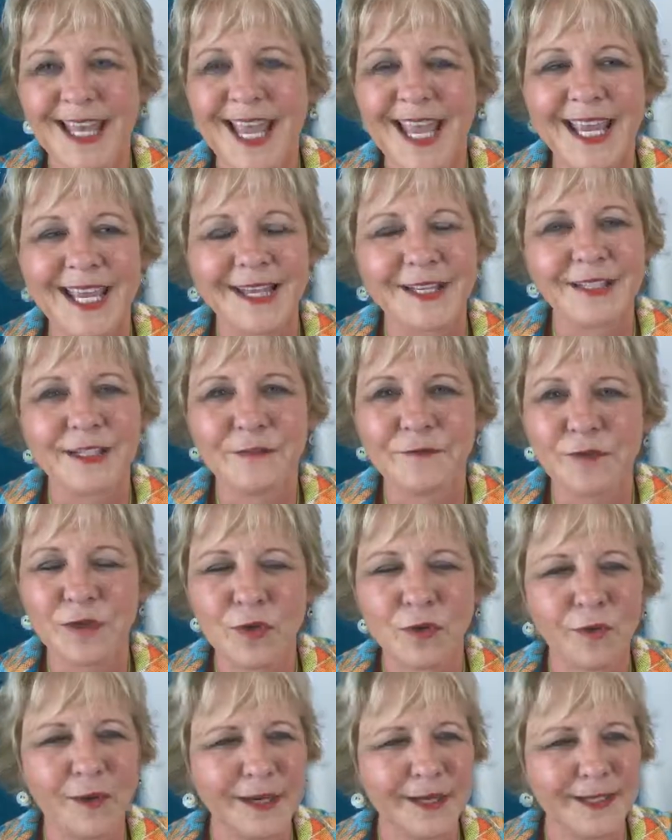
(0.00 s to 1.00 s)
And
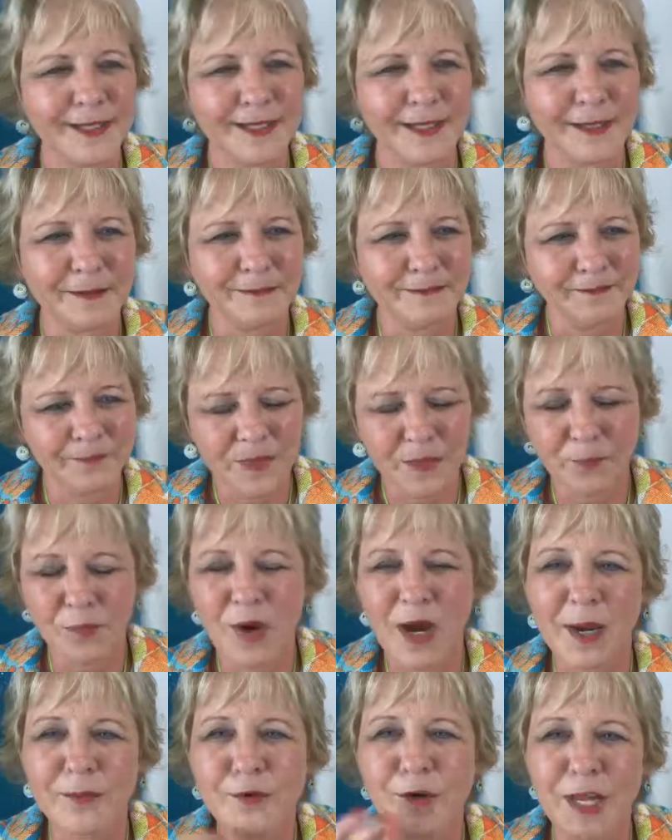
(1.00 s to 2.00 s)
the
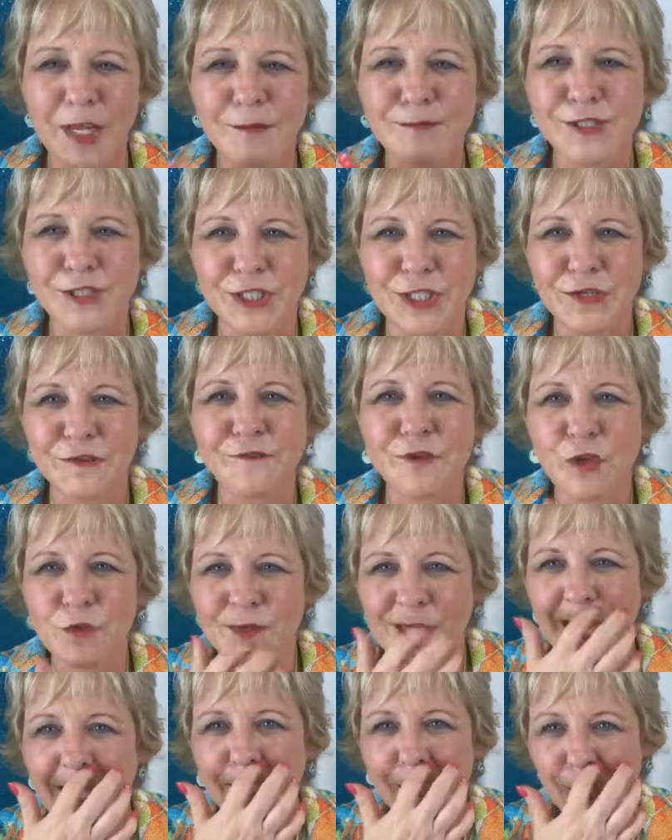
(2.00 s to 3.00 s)
primer helps give you
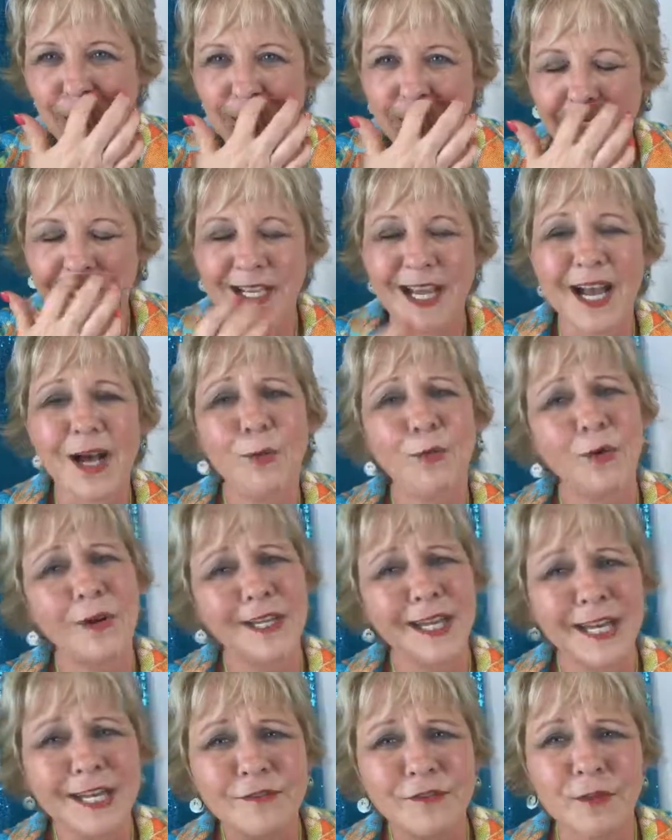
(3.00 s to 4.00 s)
that look. I
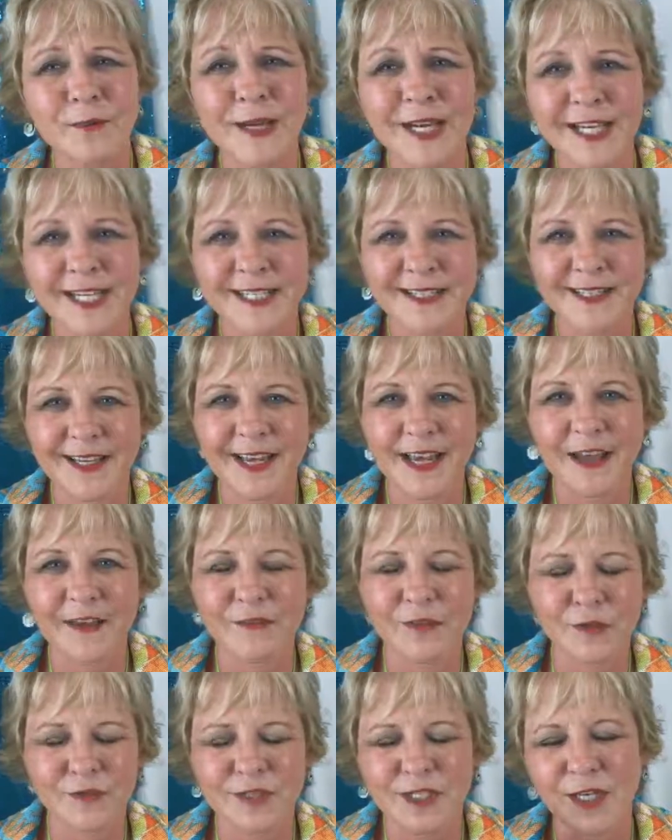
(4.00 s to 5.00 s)
want everybody to
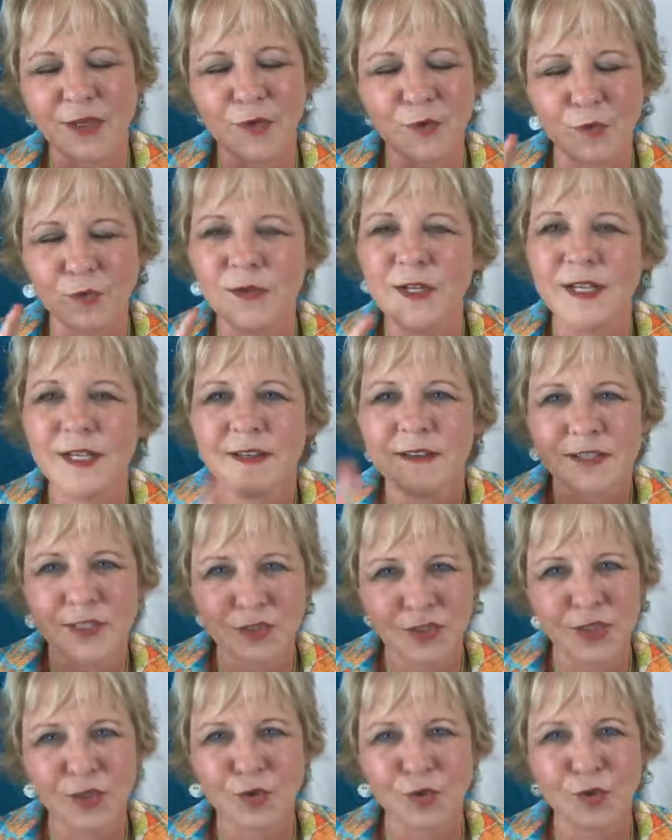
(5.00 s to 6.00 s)
have the
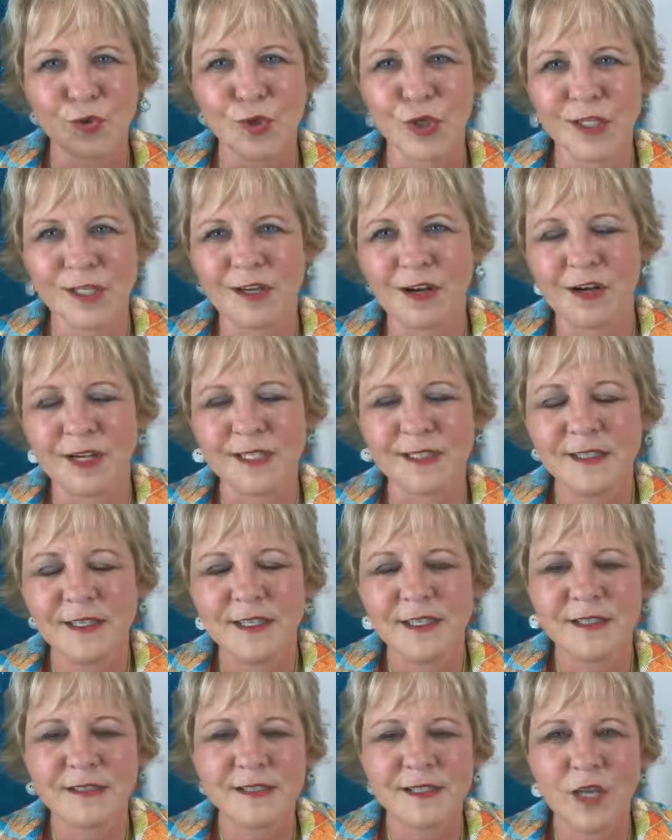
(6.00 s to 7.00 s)
total look on.
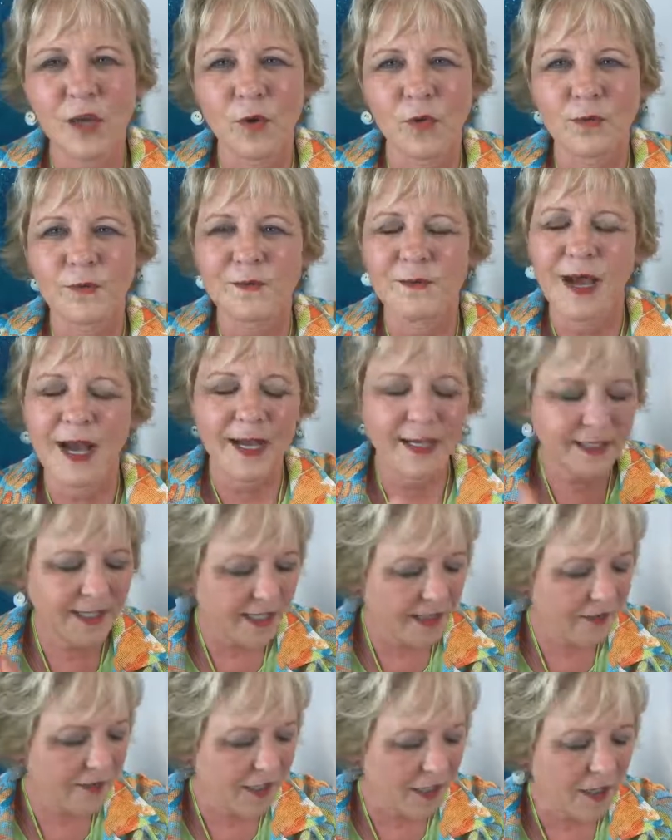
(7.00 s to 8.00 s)
So I
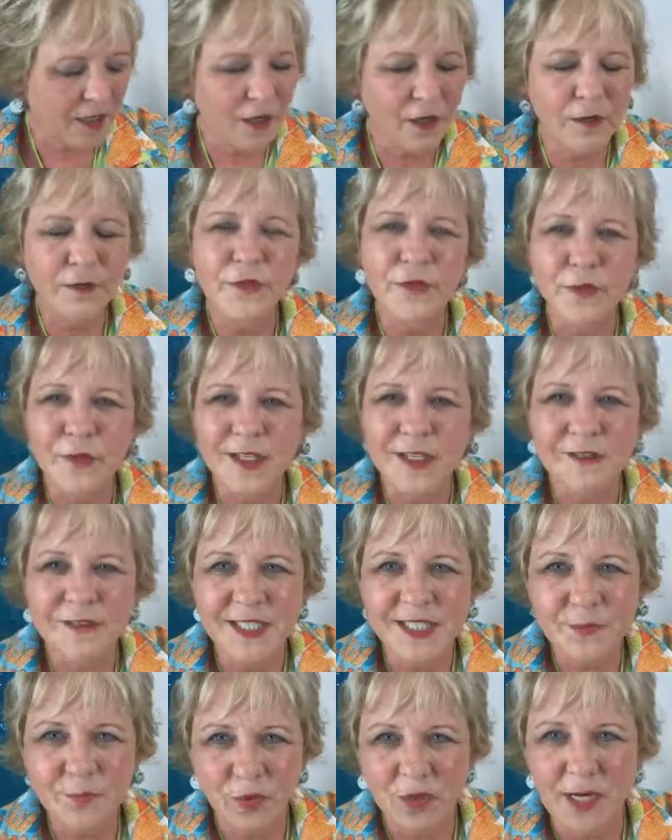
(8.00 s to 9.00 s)
carry all 3 of
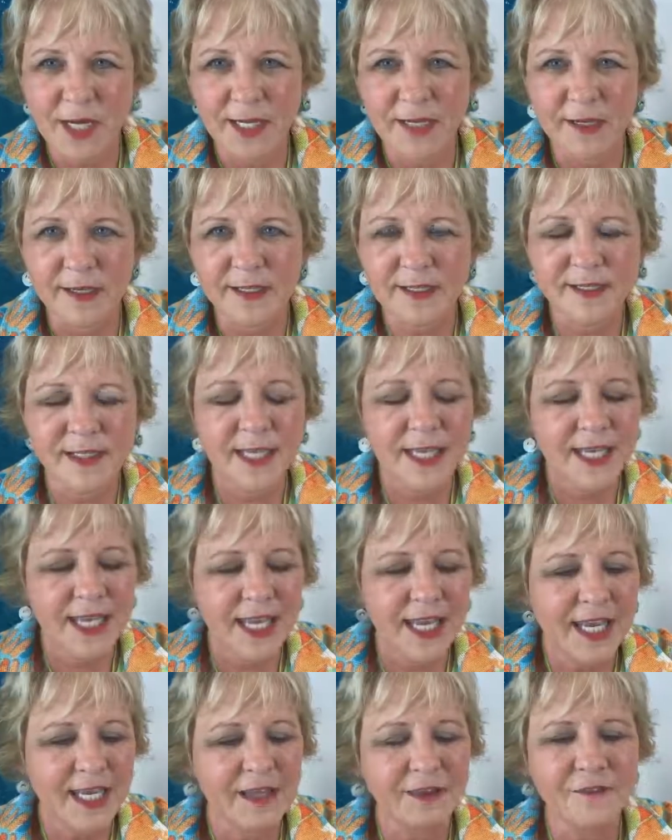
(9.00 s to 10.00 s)
these products,
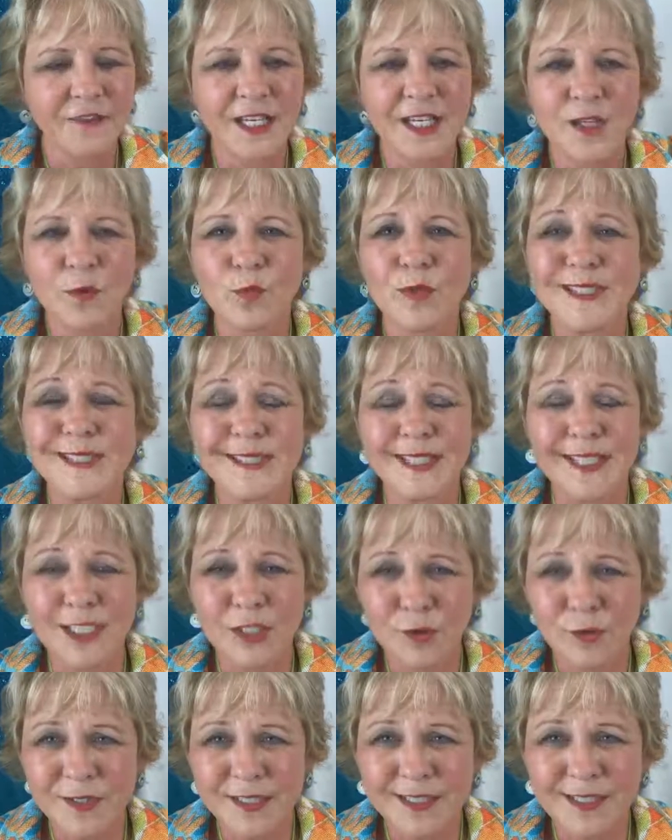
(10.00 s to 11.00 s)
and if anyone's
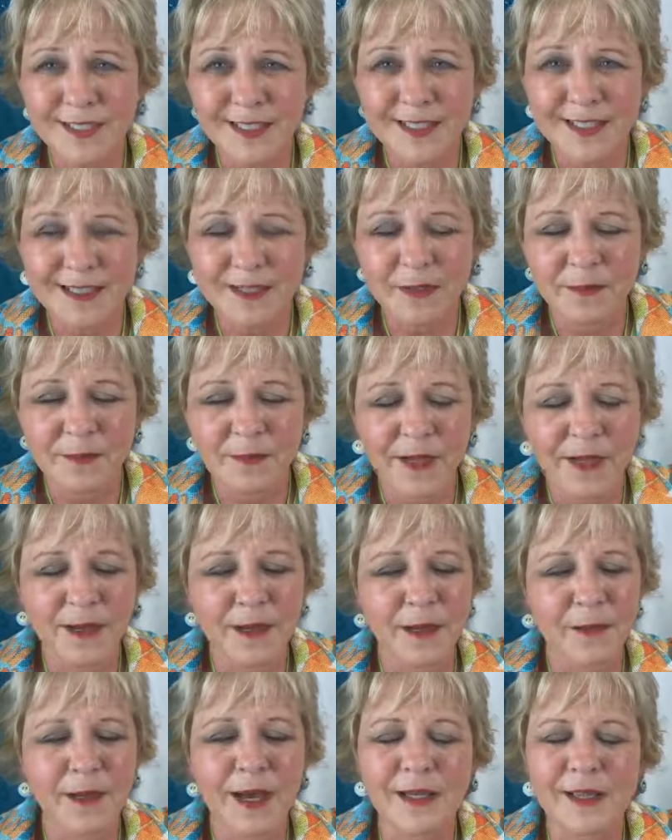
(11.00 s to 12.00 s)
interested in them,
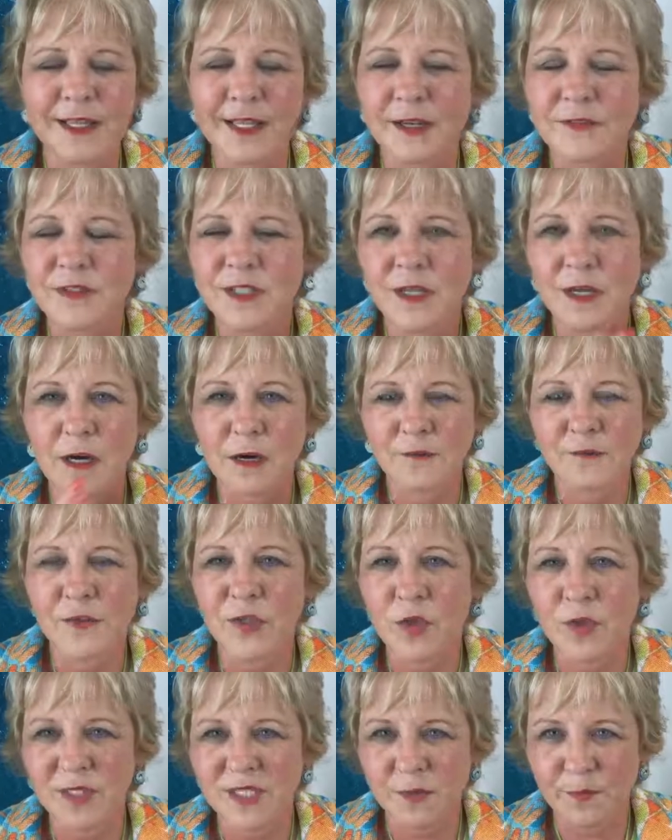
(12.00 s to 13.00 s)
I'd love to offer
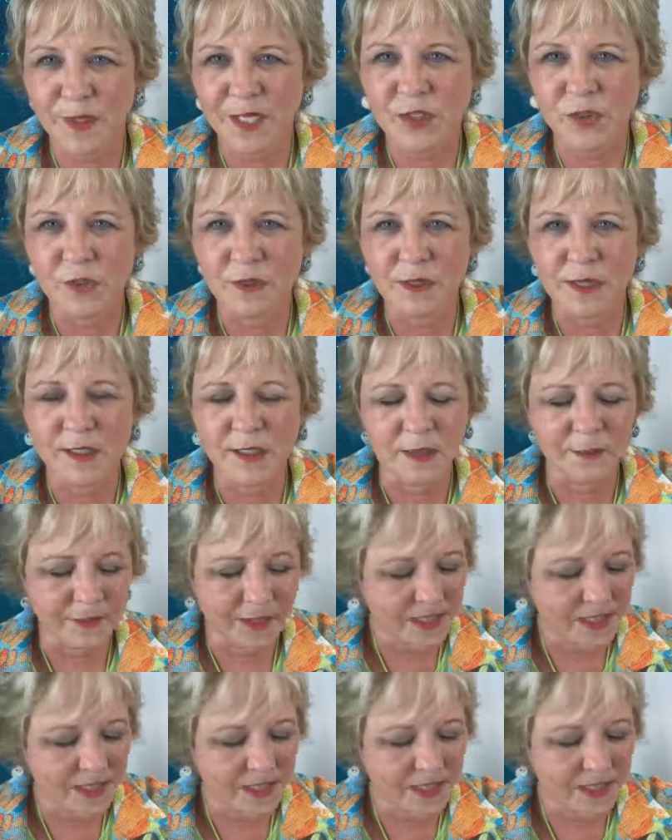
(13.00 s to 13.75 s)
you a special on them.